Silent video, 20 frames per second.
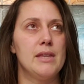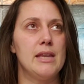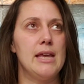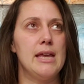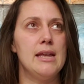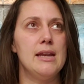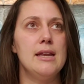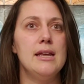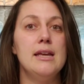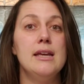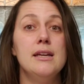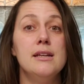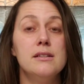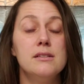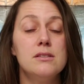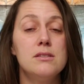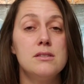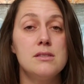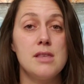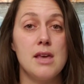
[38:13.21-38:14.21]
it
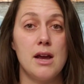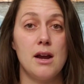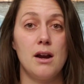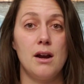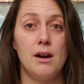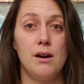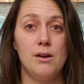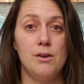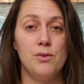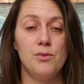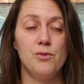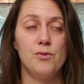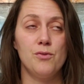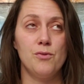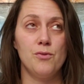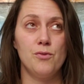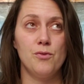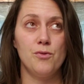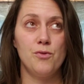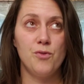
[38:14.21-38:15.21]
is there
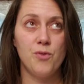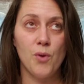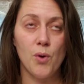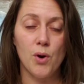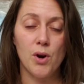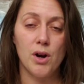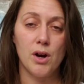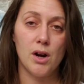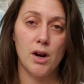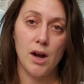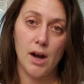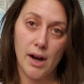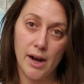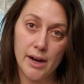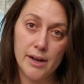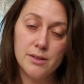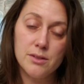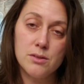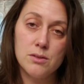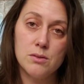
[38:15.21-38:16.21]
for
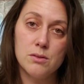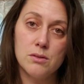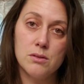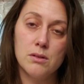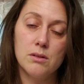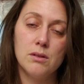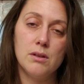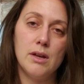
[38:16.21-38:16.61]
us,